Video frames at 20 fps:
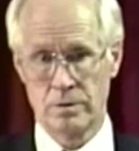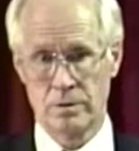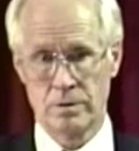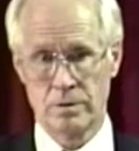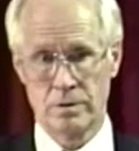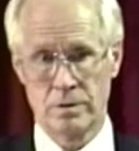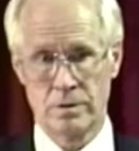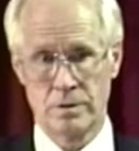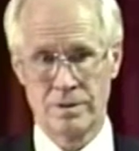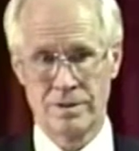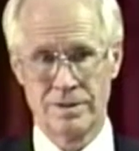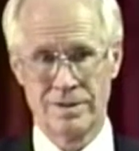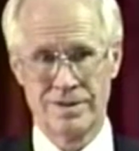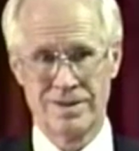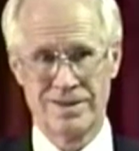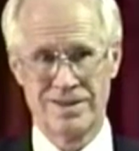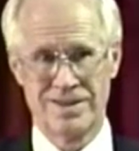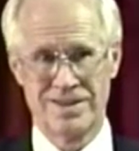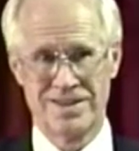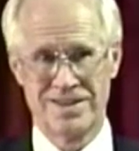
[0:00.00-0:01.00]

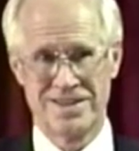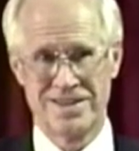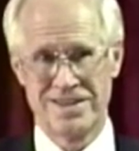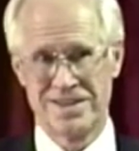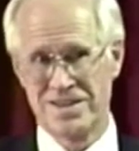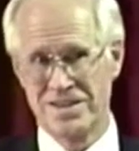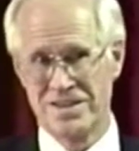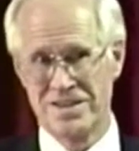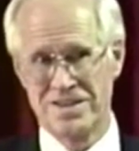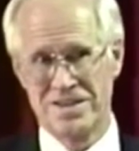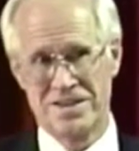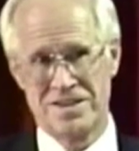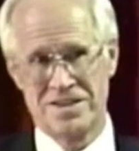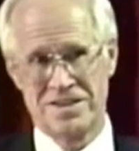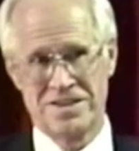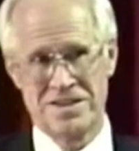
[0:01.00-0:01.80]
(silence)